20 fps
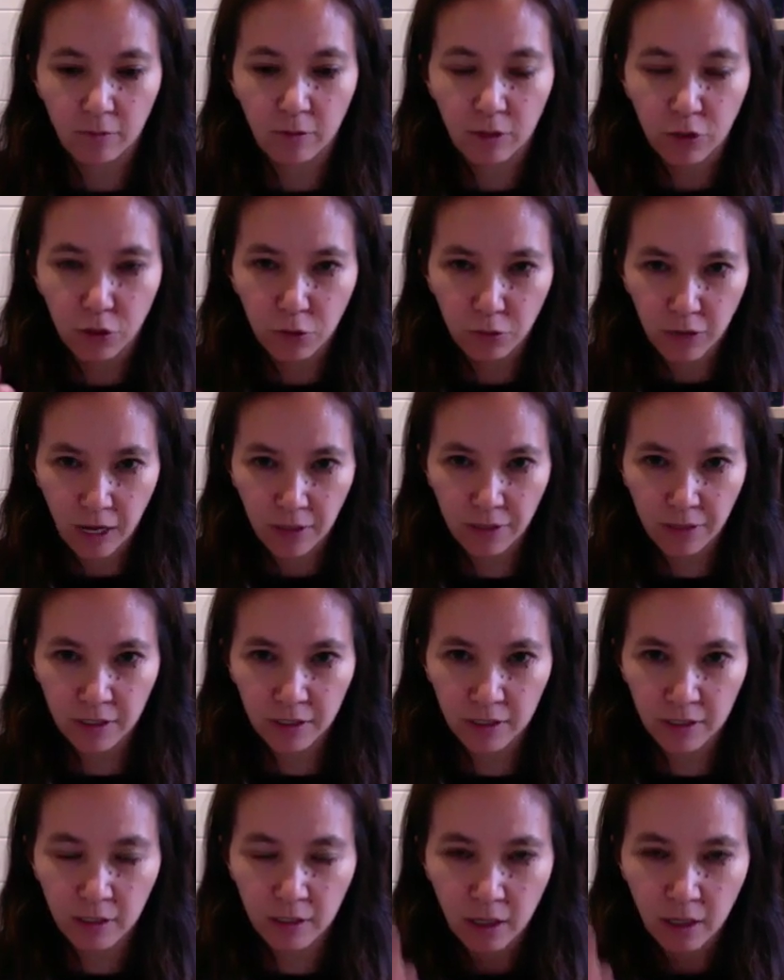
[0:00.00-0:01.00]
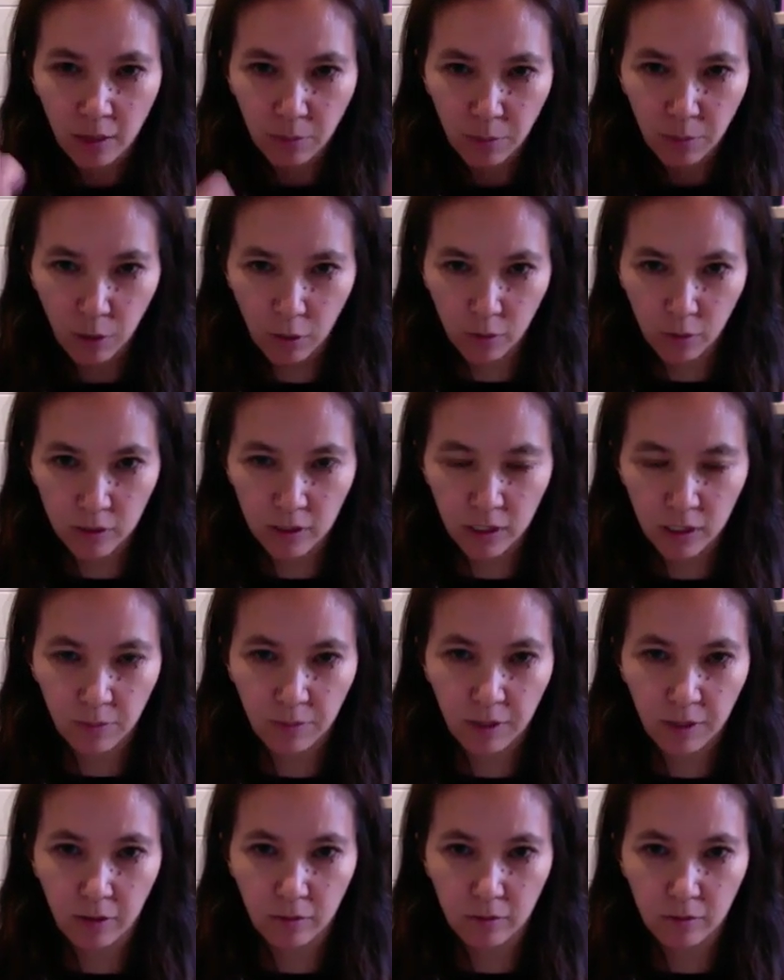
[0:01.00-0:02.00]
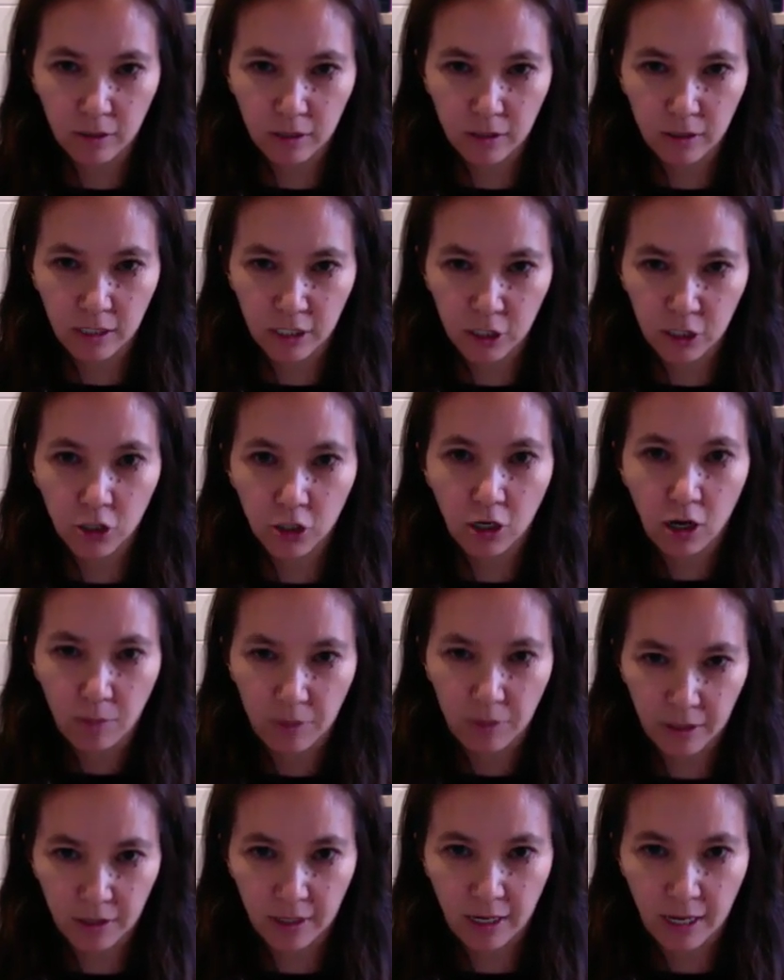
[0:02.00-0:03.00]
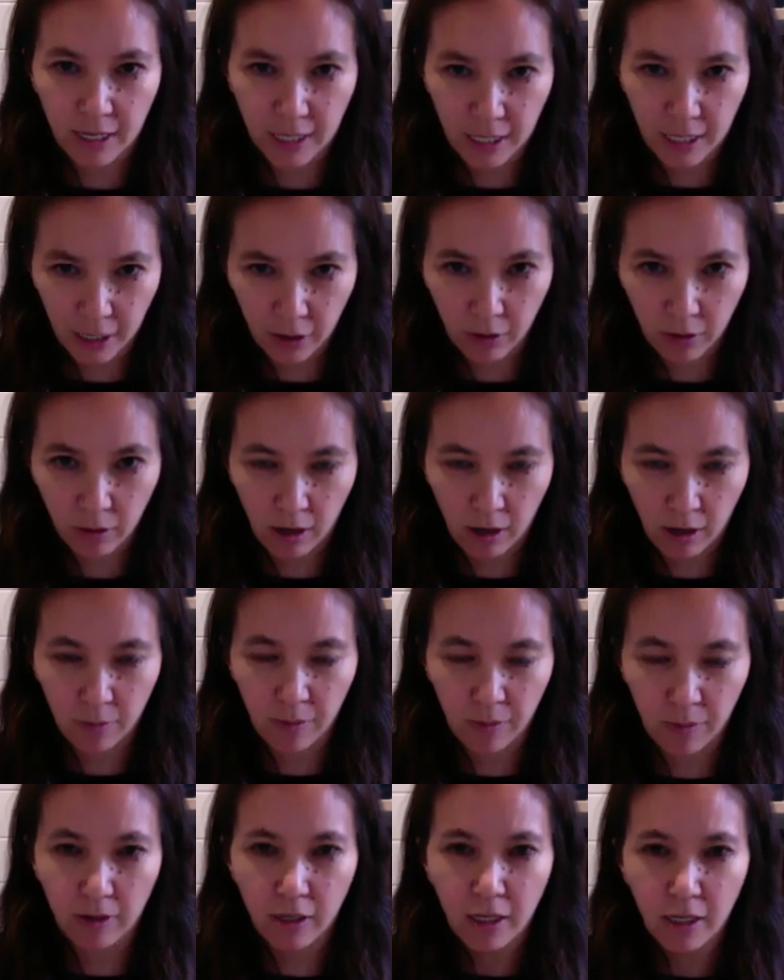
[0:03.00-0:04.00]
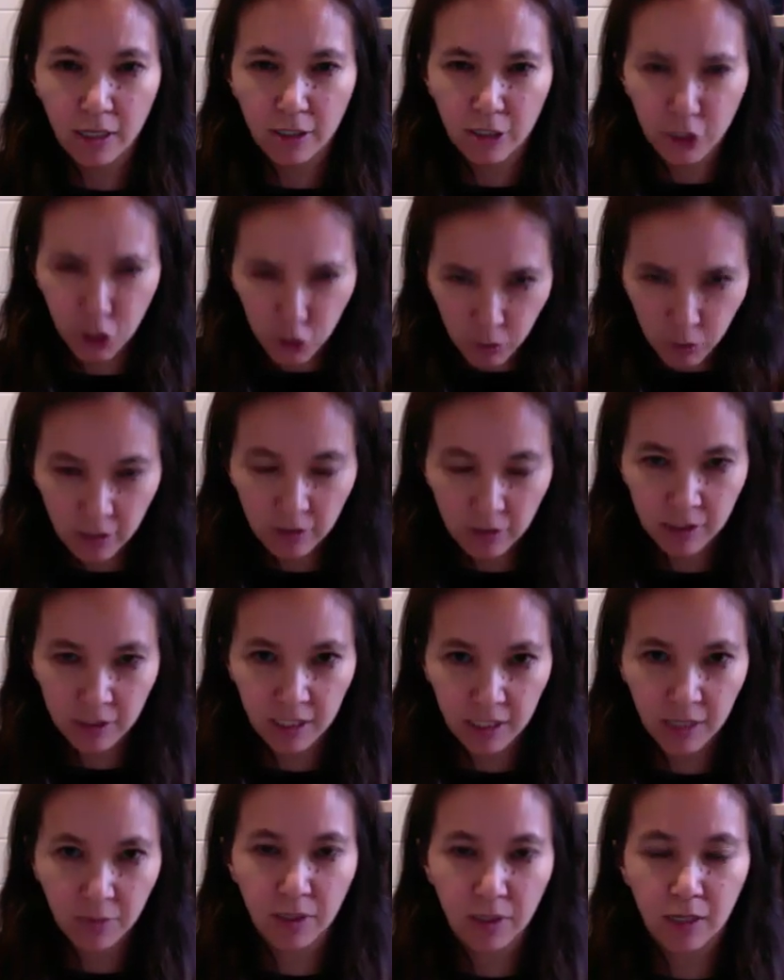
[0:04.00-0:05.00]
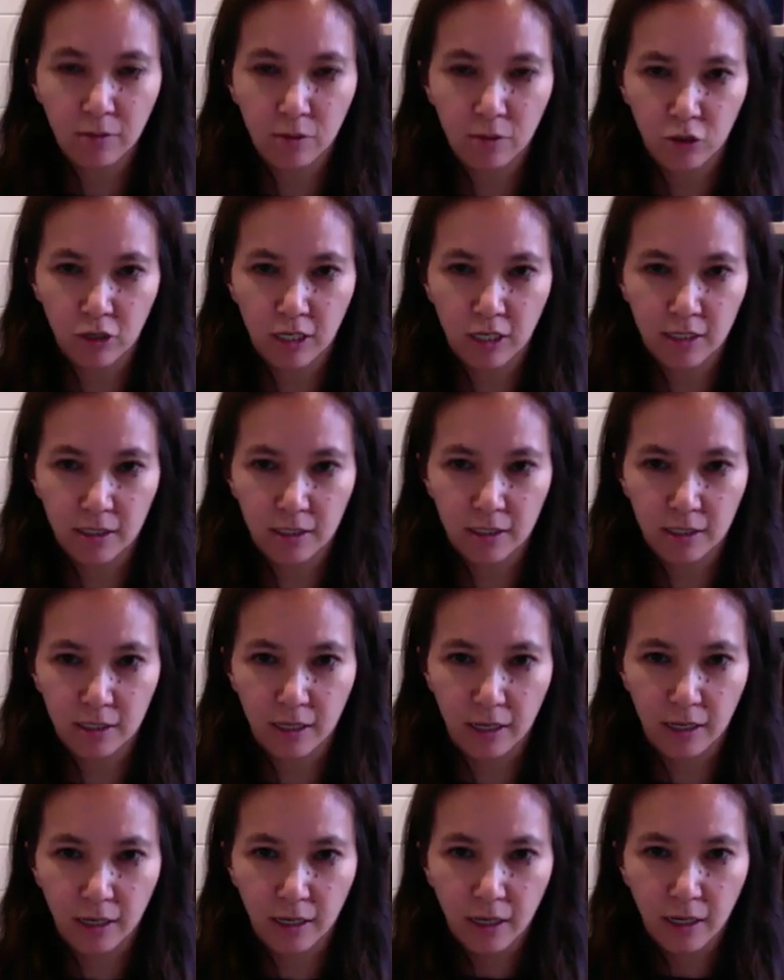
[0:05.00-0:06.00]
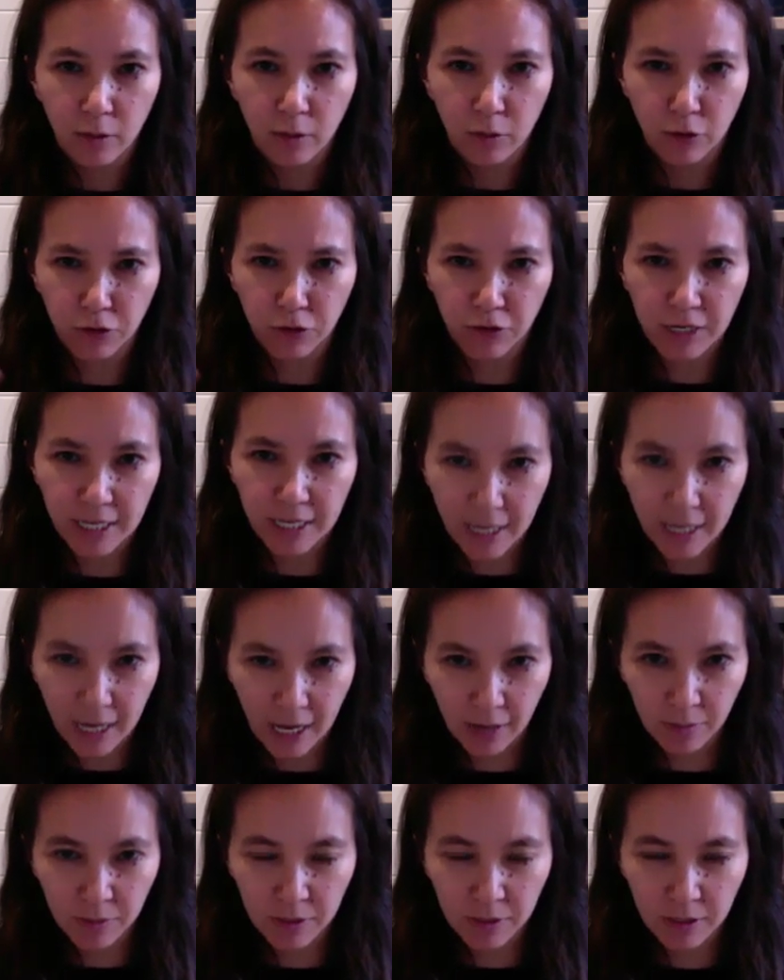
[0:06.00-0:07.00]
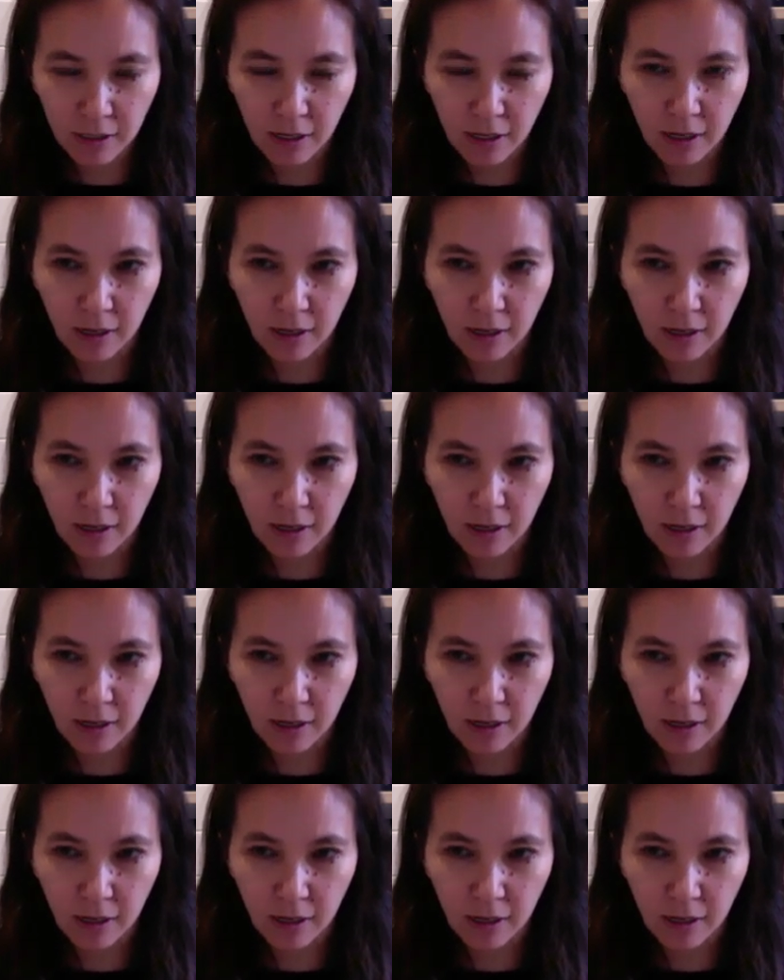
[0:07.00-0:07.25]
When you read this post about this topic that I care a about, did you understand what I was trying to say? Were there any gaps?